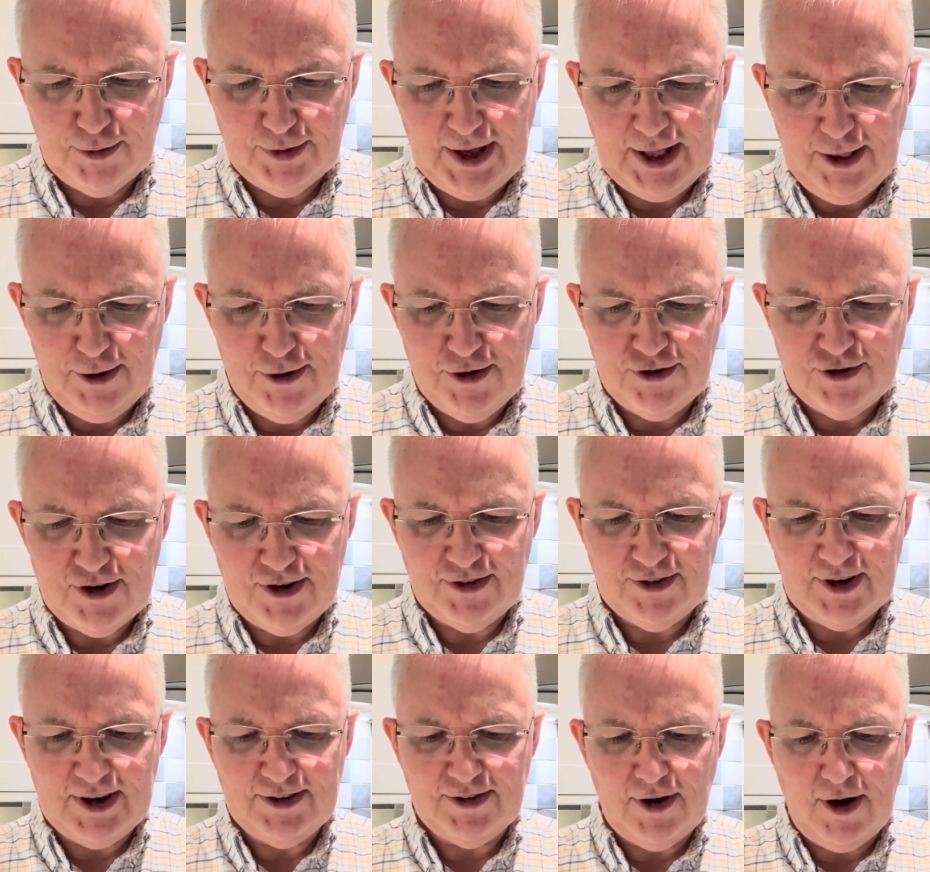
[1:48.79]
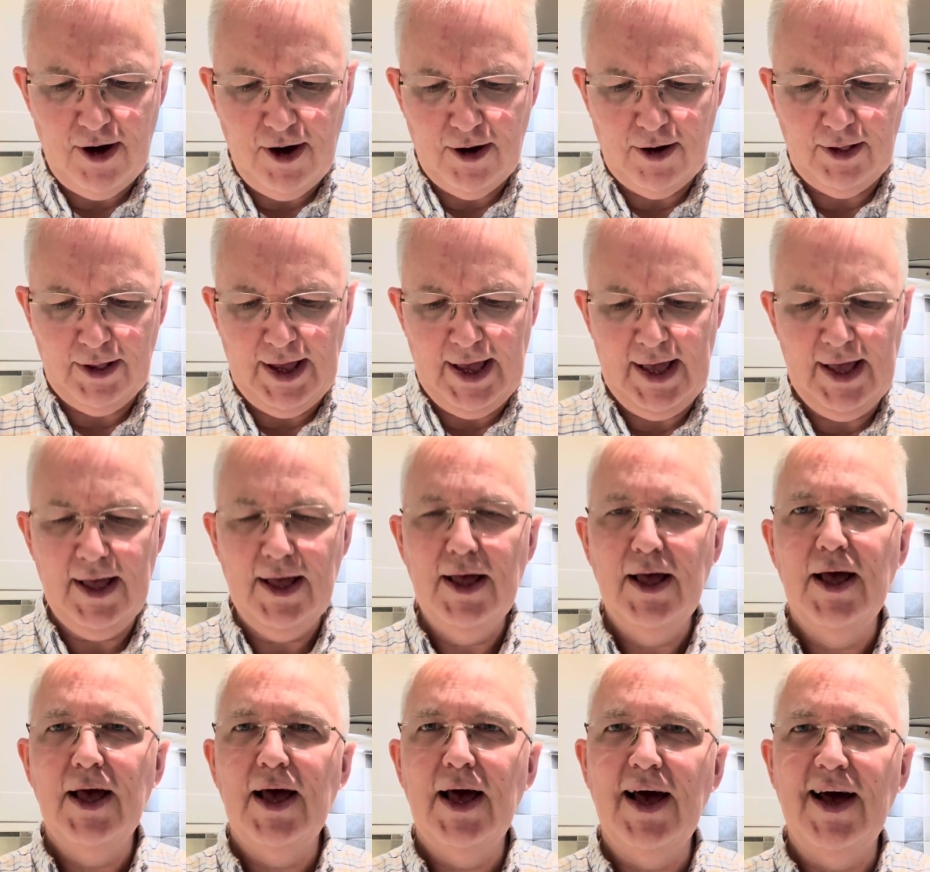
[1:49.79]
They looked just as ugly
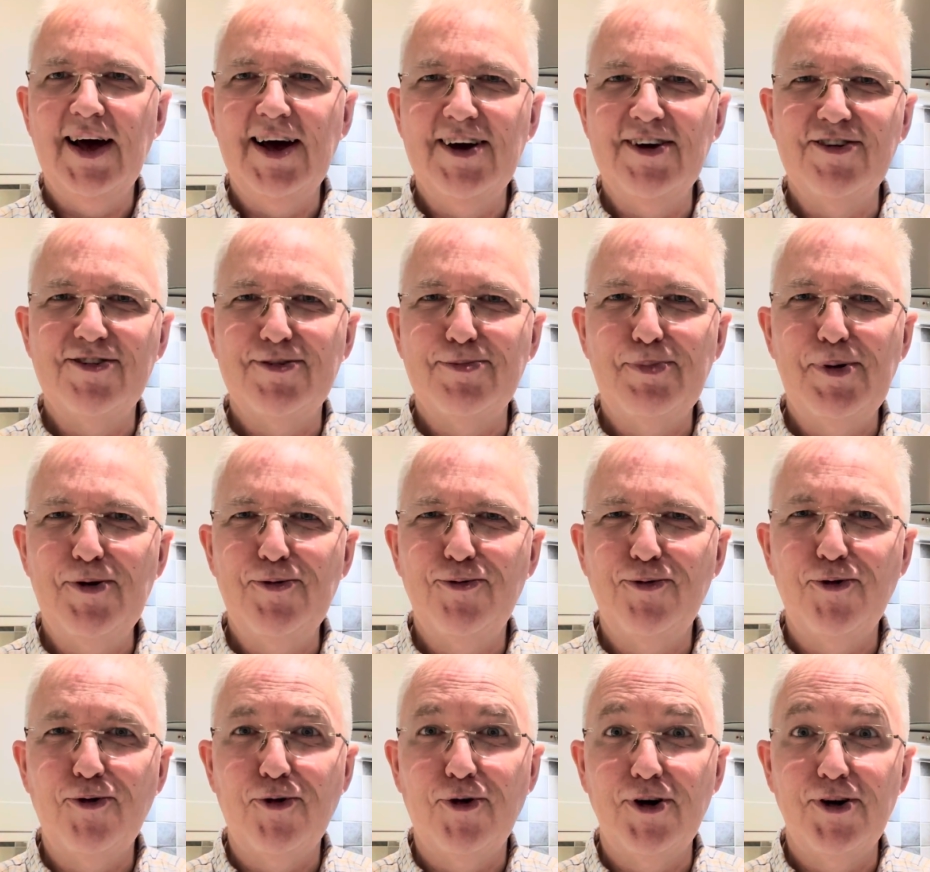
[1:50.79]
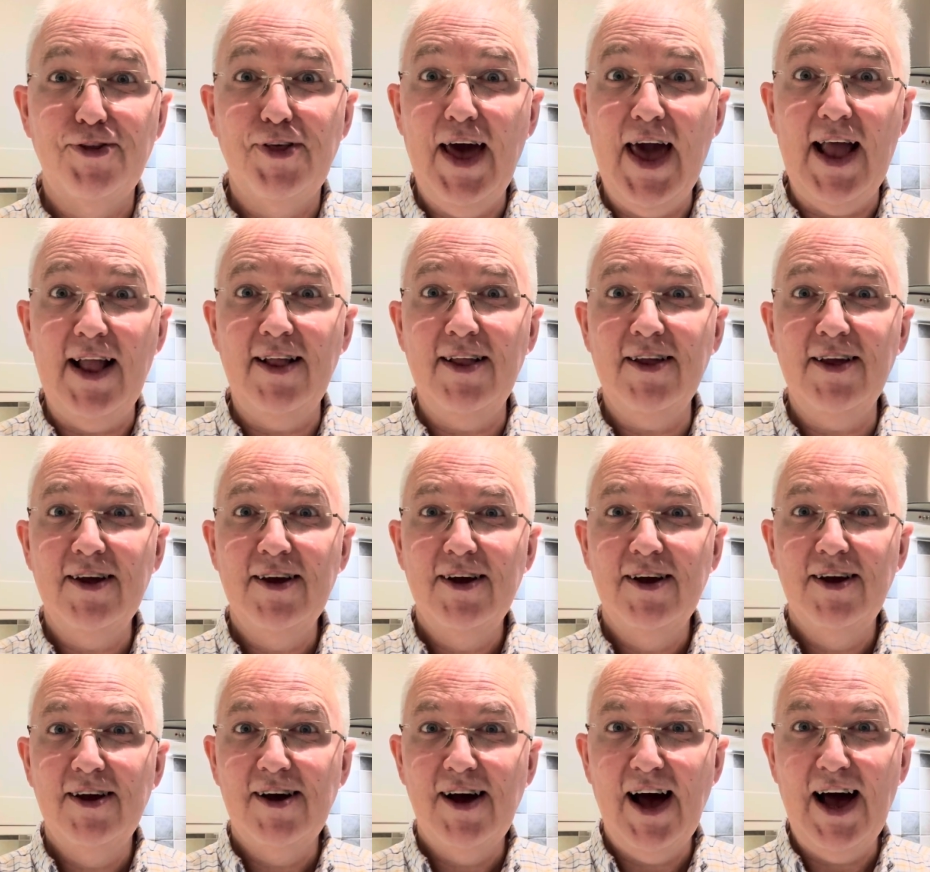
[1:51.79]
as before. Then
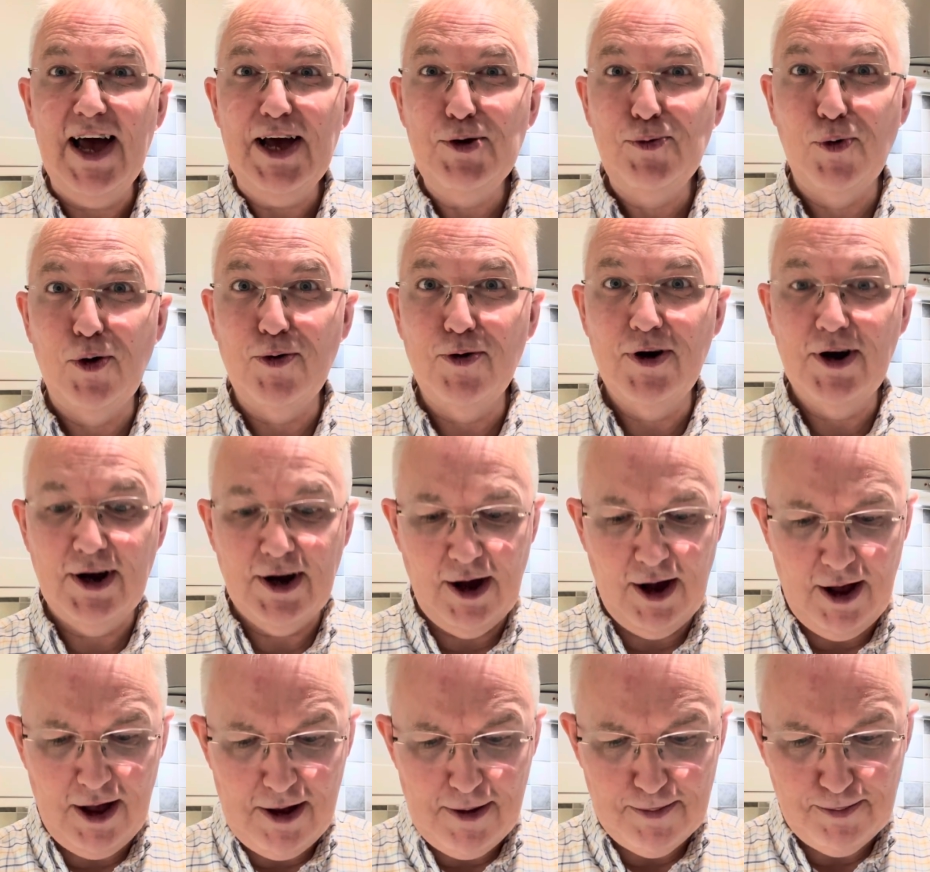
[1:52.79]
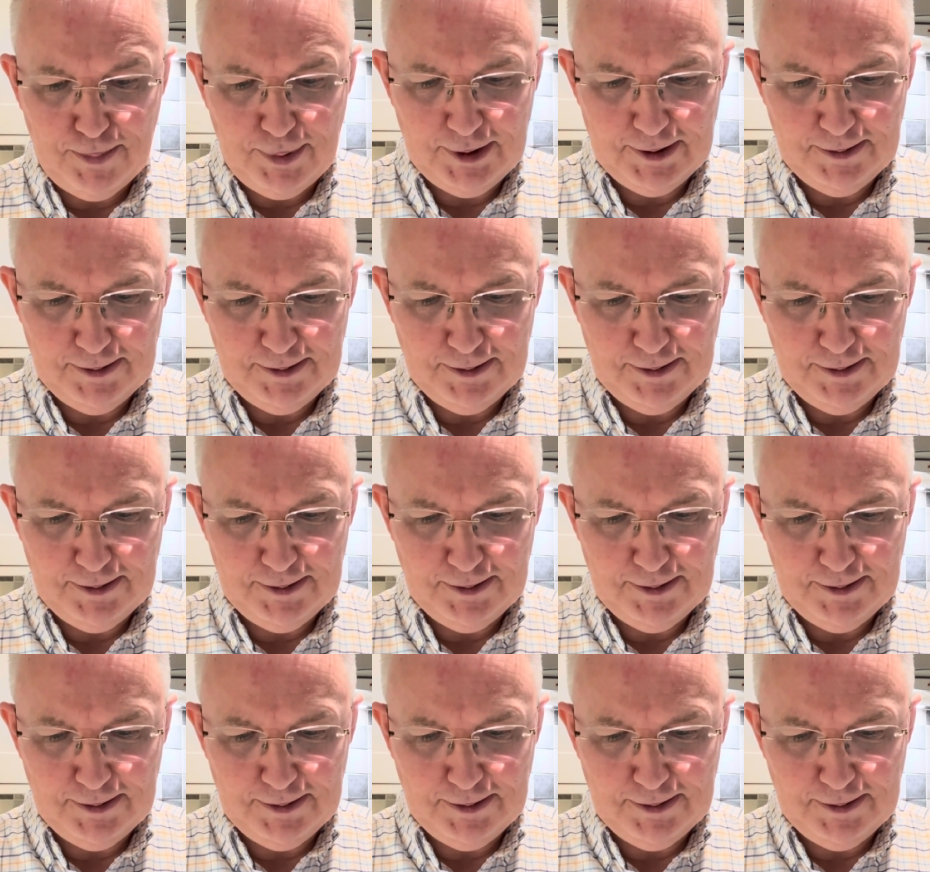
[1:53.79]
I woke up.